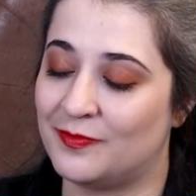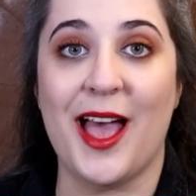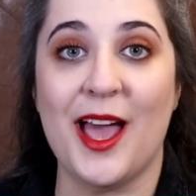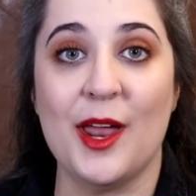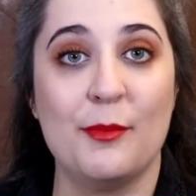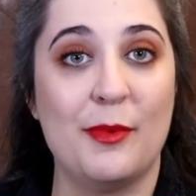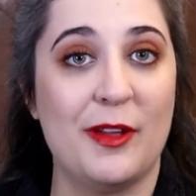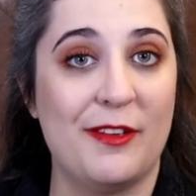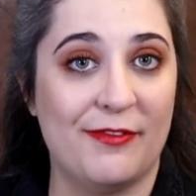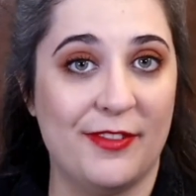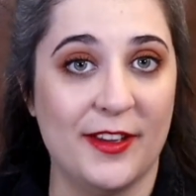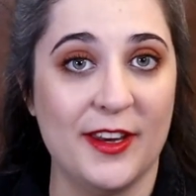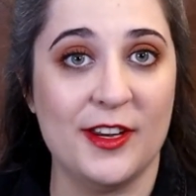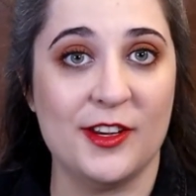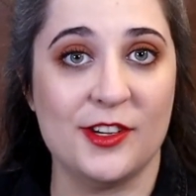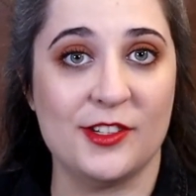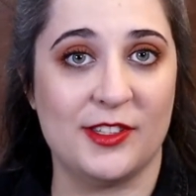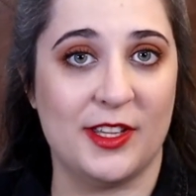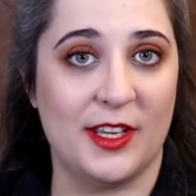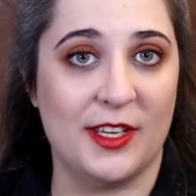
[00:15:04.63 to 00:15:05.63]
And we
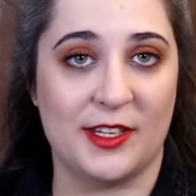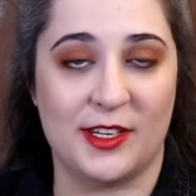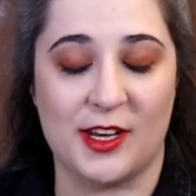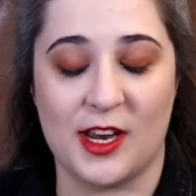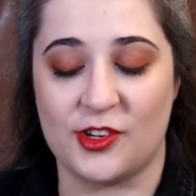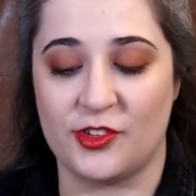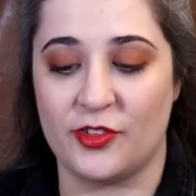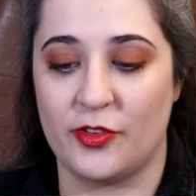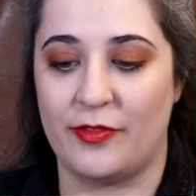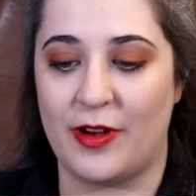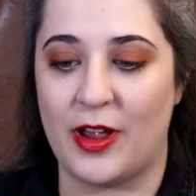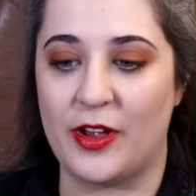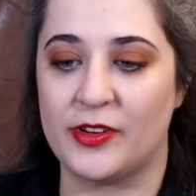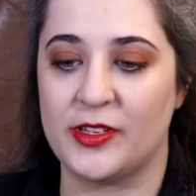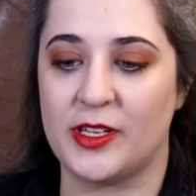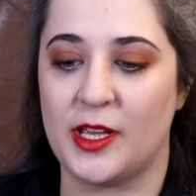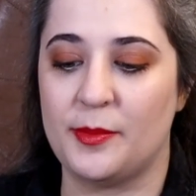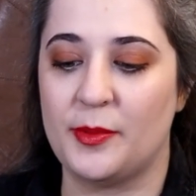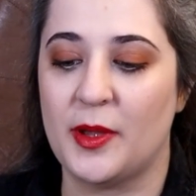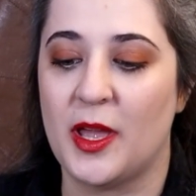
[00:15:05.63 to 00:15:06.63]
finished the international
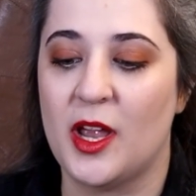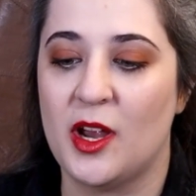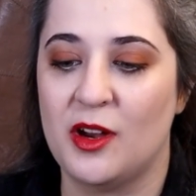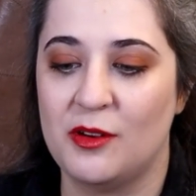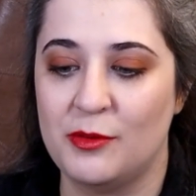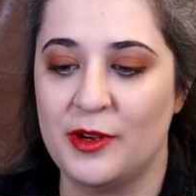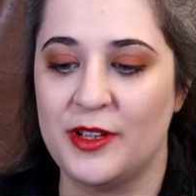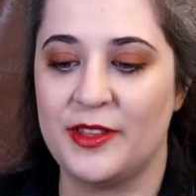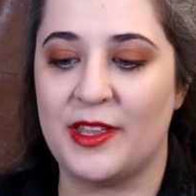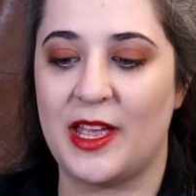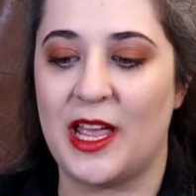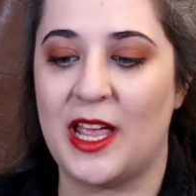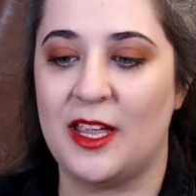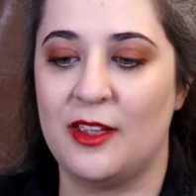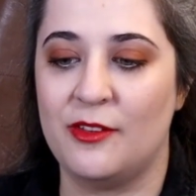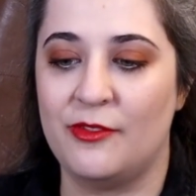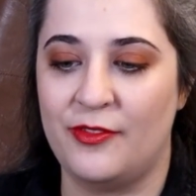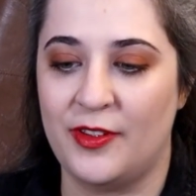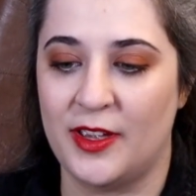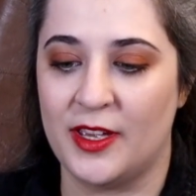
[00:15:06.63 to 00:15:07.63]
roundup with
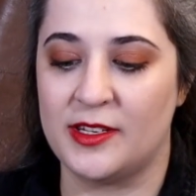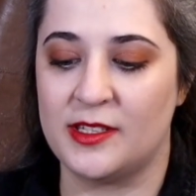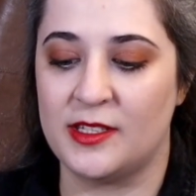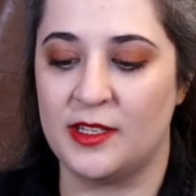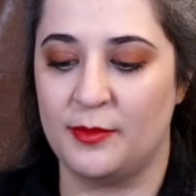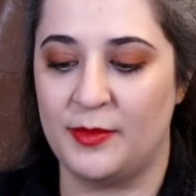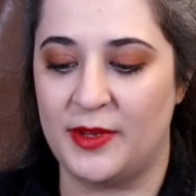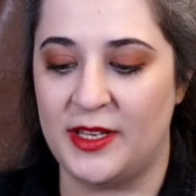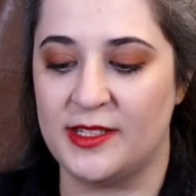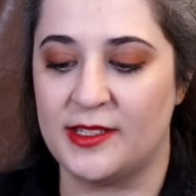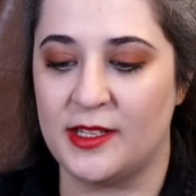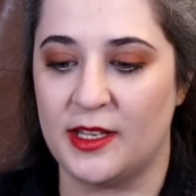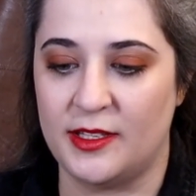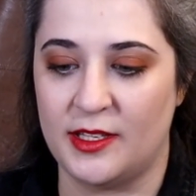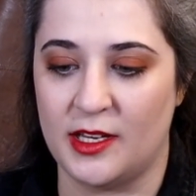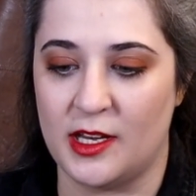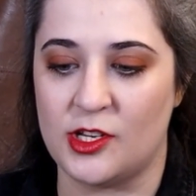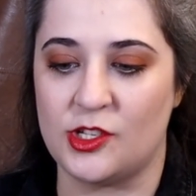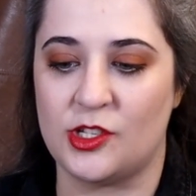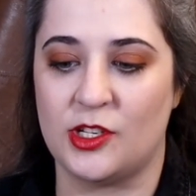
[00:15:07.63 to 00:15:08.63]
a Vietnamese
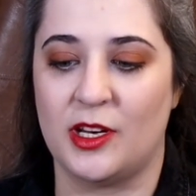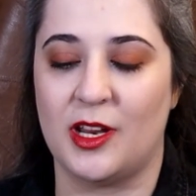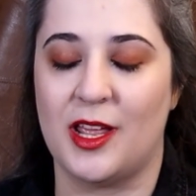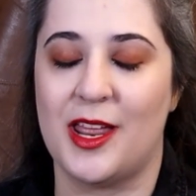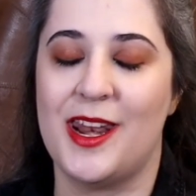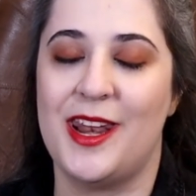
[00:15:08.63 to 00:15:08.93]
edition.